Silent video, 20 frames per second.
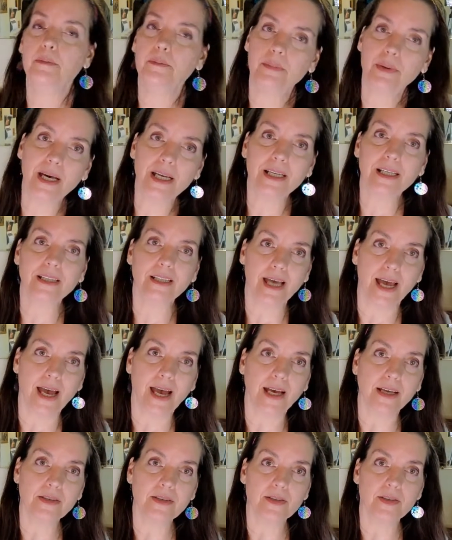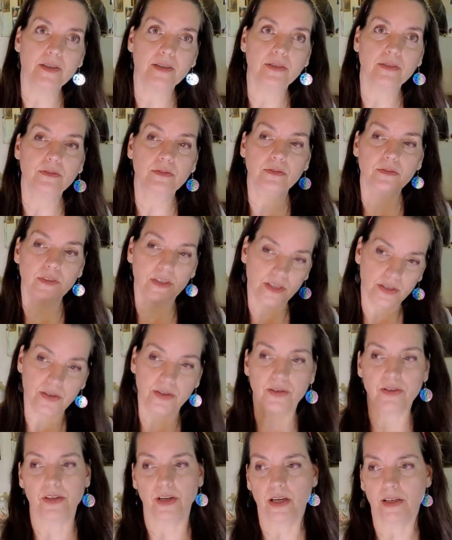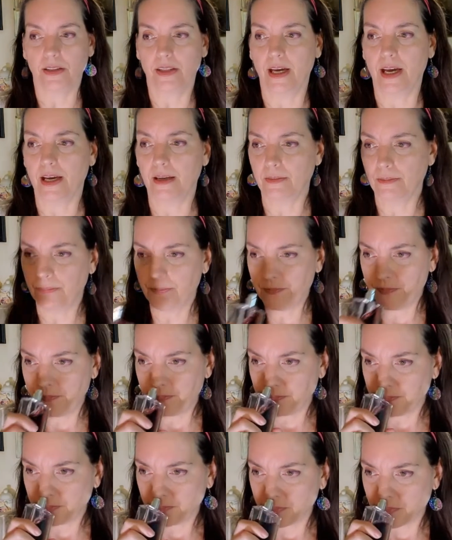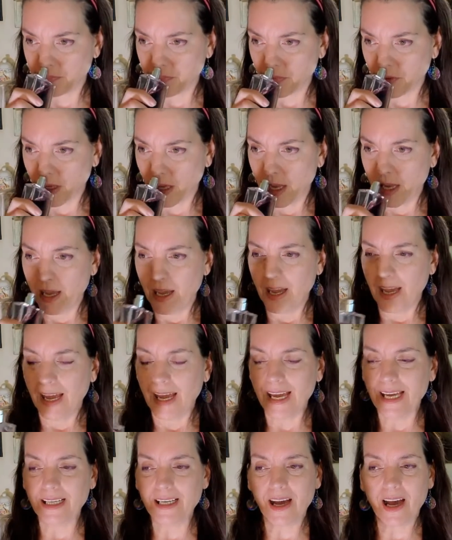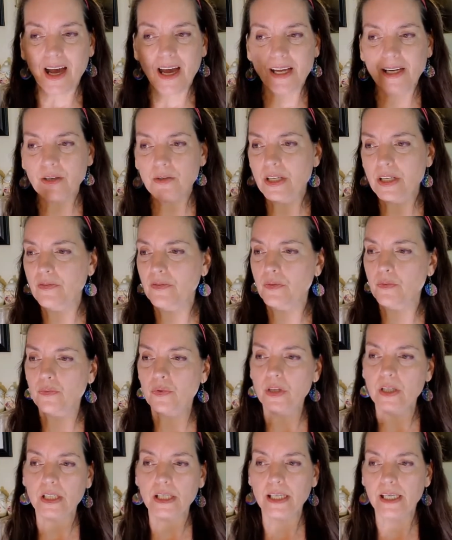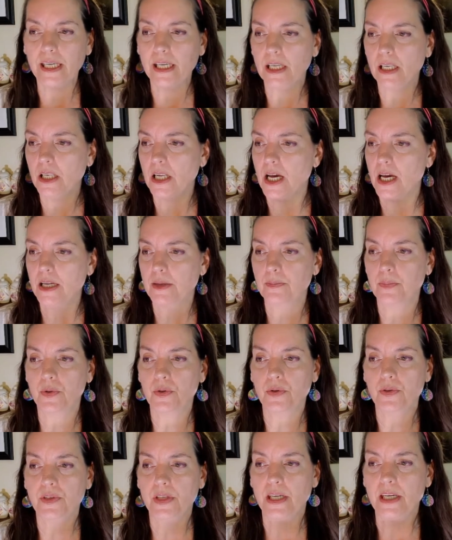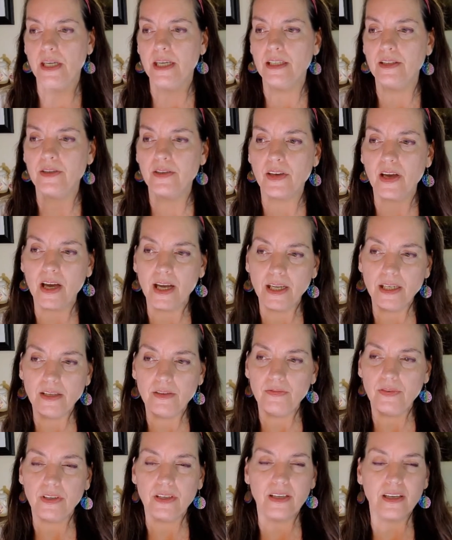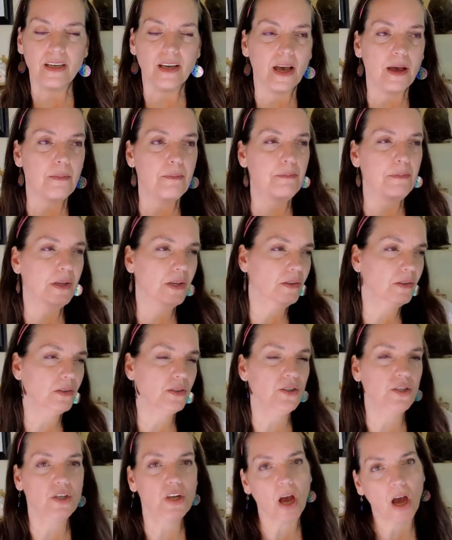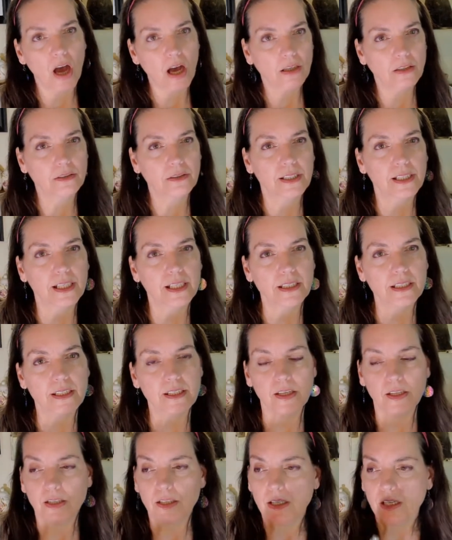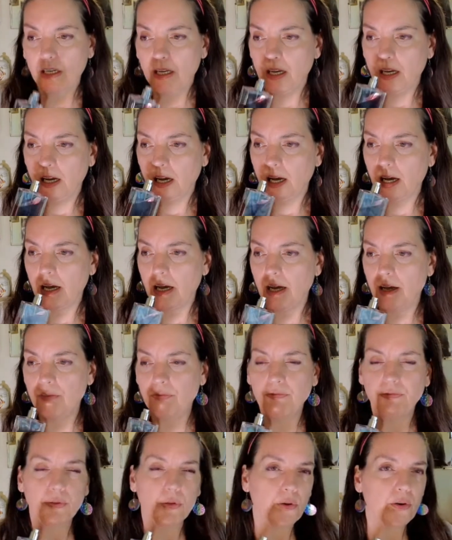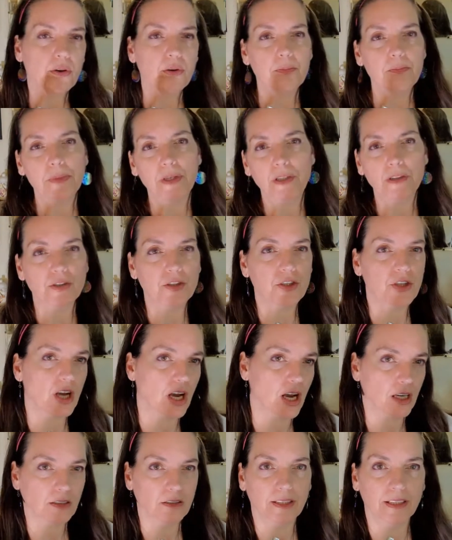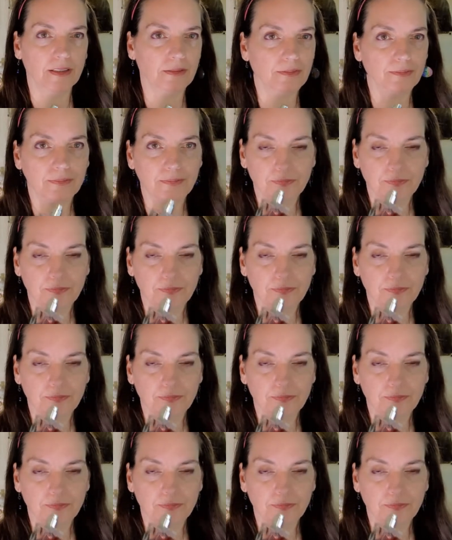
But alas, this is not that. And I don't even really get a lot of boozy. It's kind of a, a milk chocolate, uh, floral milk chocolate.